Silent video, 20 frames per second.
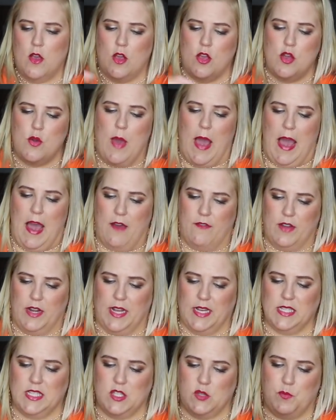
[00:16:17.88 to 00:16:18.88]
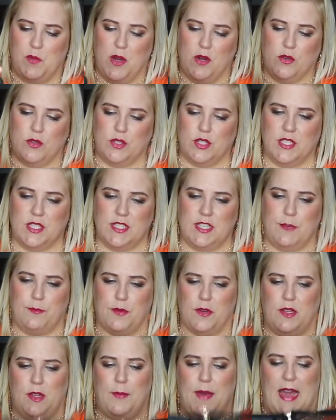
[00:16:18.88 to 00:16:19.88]
You have an exposed
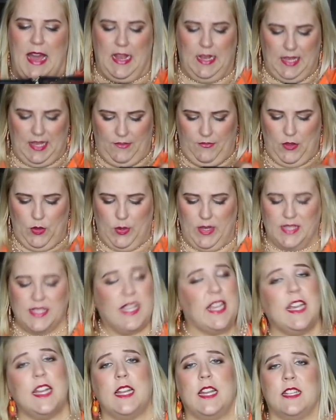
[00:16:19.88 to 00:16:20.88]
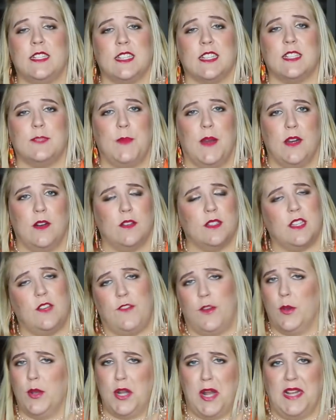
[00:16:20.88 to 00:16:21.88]
zipper in the back. If you can see it, it's exposed.
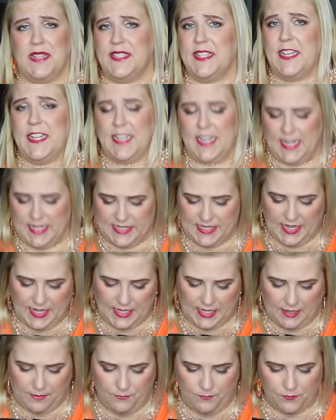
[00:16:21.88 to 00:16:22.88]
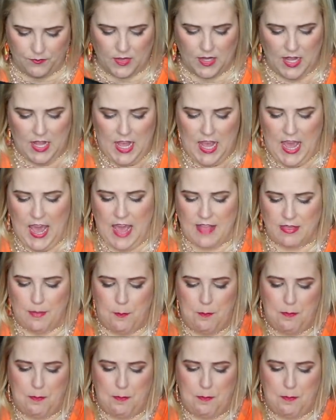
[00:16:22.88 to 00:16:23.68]
If you cannot see it, it's hidden. And the